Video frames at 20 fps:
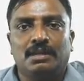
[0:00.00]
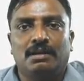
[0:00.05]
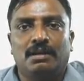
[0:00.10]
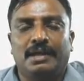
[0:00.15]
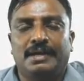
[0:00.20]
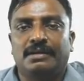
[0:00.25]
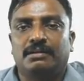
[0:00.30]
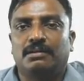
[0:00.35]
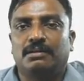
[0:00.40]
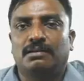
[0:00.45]

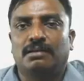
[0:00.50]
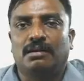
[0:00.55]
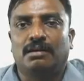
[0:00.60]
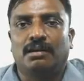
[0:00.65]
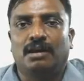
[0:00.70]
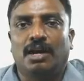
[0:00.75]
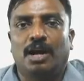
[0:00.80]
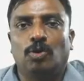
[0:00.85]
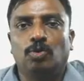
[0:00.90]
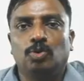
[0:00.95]
like
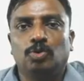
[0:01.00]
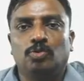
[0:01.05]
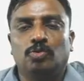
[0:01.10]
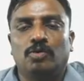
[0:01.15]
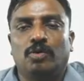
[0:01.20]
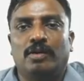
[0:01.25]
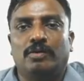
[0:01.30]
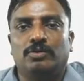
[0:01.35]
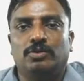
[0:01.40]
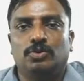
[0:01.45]
how
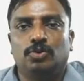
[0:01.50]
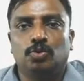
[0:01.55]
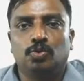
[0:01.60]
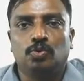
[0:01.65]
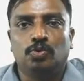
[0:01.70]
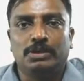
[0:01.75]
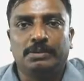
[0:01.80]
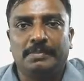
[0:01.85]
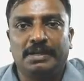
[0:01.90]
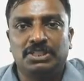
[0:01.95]
to
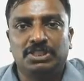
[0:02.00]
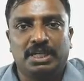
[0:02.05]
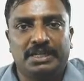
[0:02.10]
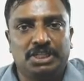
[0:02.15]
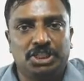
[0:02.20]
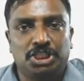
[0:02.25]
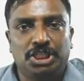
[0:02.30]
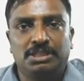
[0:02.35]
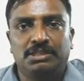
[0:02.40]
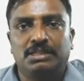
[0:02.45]
do image
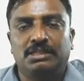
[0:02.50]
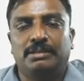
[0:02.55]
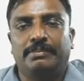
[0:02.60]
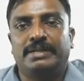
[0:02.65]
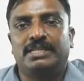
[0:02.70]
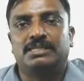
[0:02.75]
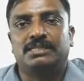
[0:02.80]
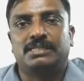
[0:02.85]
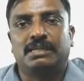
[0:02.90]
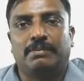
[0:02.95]
addition,
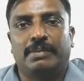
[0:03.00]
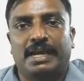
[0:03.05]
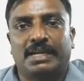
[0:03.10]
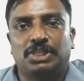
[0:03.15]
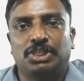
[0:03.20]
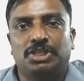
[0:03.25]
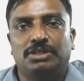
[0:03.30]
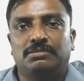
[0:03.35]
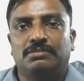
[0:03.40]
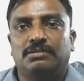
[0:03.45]
image
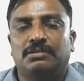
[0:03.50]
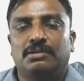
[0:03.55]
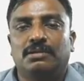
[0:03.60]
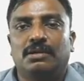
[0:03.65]
subtraction,